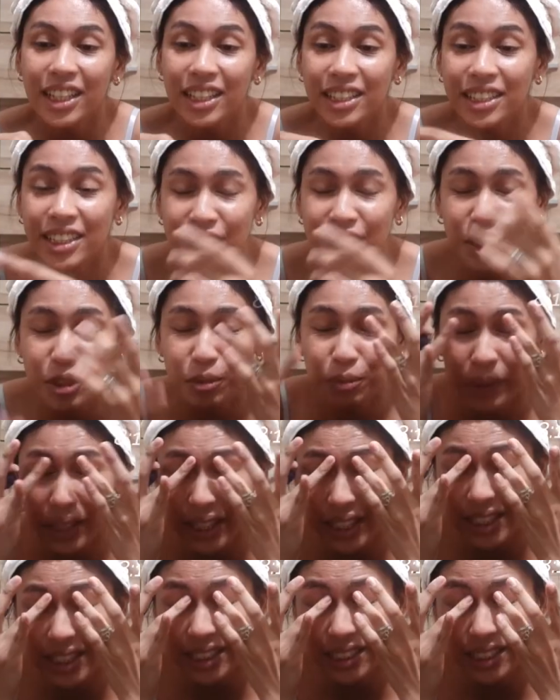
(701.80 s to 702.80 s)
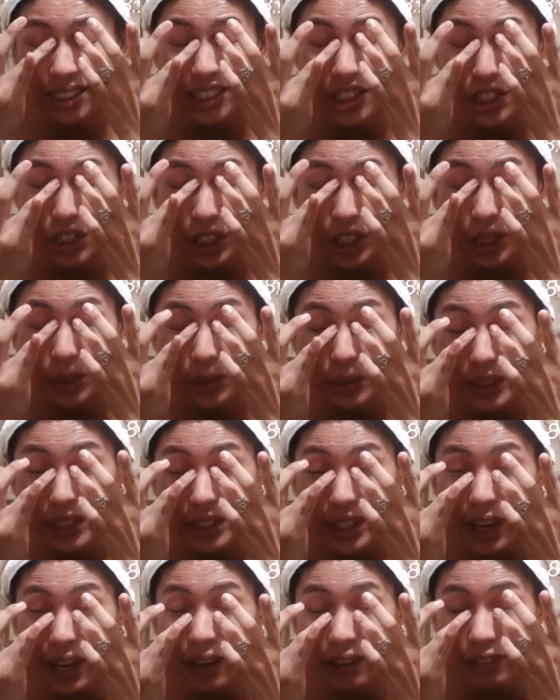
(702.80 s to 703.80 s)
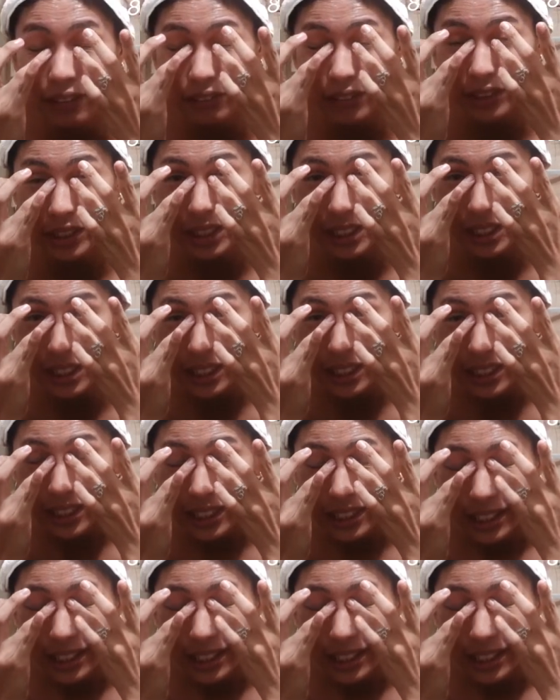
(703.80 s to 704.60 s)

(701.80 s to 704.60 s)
These are the best shower ever.